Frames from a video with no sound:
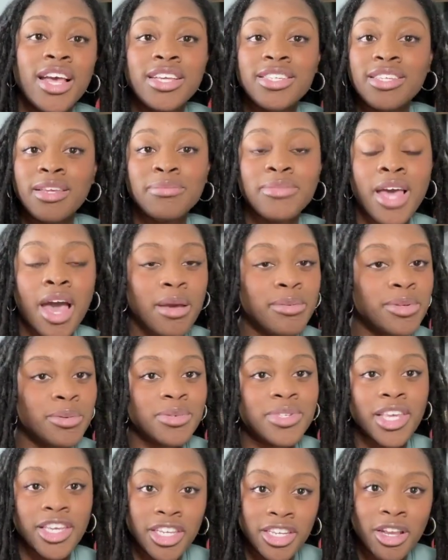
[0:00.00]
Sometimes it
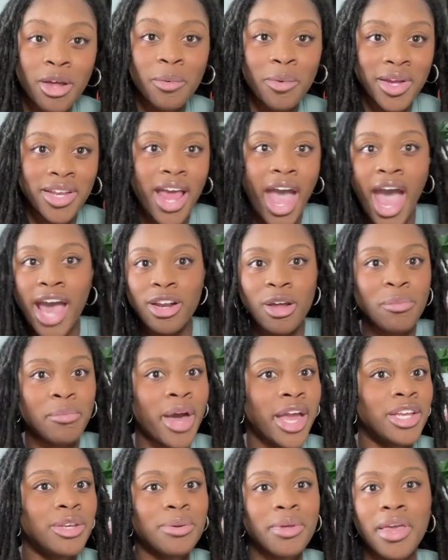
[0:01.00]
was like, you know what? I don't
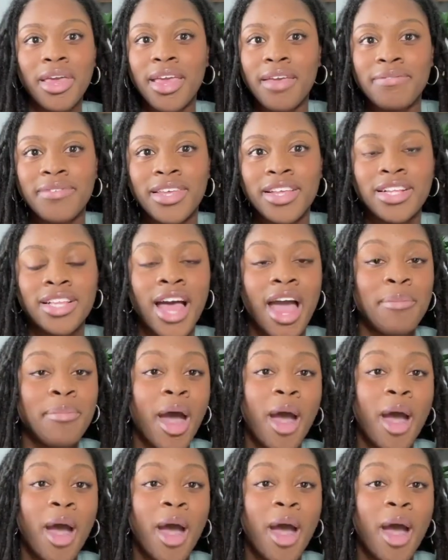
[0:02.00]
mind doing a gifted collab.